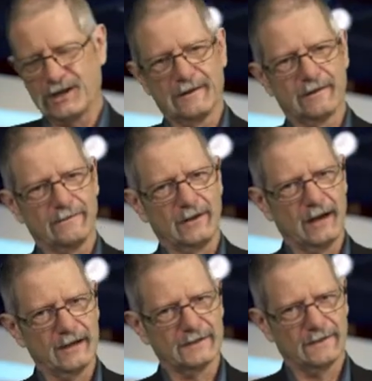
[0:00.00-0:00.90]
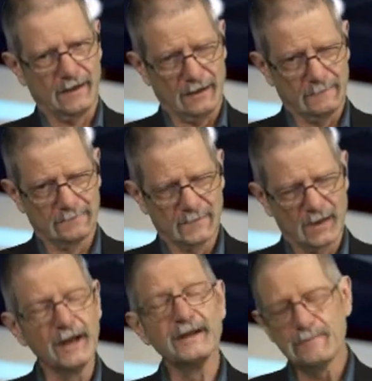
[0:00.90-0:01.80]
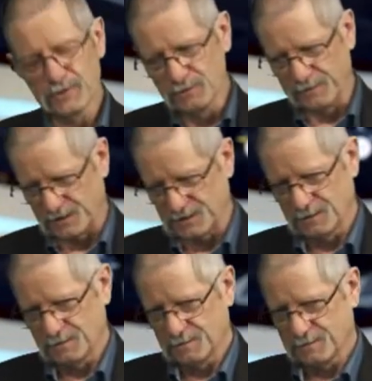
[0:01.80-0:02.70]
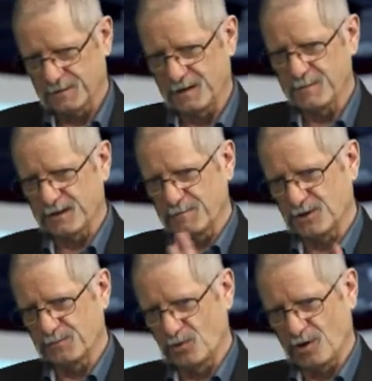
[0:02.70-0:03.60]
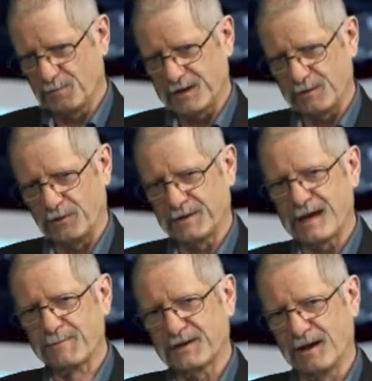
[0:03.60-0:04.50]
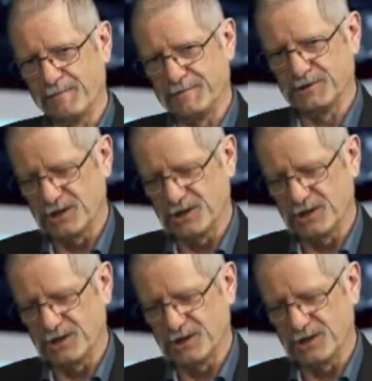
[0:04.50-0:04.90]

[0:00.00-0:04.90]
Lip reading: GenServer Lite thing and improve it. They make a much more complicated one, and that becomes the